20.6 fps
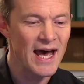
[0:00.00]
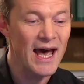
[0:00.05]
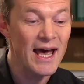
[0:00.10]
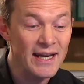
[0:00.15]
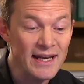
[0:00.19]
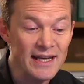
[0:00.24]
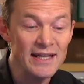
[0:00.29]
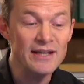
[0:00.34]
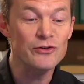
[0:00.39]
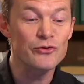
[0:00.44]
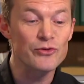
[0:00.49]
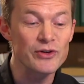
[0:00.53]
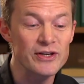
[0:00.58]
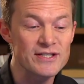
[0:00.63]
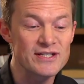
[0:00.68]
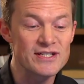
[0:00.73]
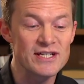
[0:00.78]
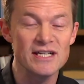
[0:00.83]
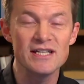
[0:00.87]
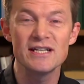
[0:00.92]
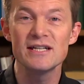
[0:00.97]
and increase
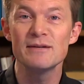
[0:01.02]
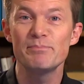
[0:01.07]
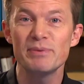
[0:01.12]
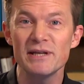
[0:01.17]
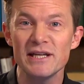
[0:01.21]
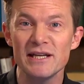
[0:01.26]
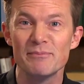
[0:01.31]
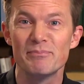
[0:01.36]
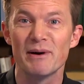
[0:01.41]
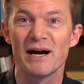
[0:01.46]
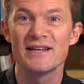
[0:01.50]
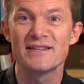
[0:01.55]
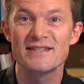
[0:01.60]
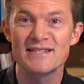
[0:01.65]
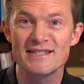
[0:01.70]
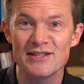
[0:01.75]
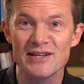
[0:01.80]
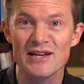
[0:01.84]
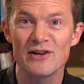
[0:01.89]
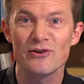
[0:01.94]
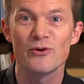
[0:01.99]
GDP by
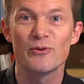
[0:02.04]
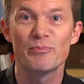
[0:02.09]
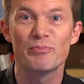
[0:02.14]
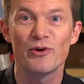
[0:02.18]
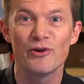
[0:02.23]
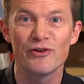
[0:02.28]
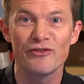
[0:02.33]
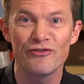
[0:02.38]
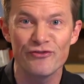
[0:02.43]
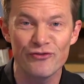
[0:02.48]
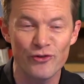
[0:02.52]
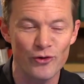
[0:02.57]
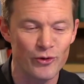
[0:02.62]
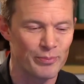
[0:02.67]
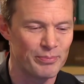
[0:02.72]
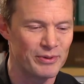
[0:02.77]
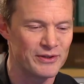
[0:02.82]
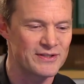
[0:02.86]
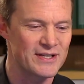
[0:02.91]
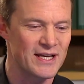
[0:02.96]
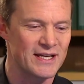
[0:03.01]

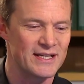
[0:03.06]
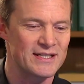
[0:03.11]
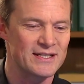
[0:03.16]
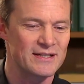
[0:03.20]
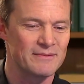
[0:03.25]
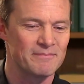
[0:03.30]
0.4%.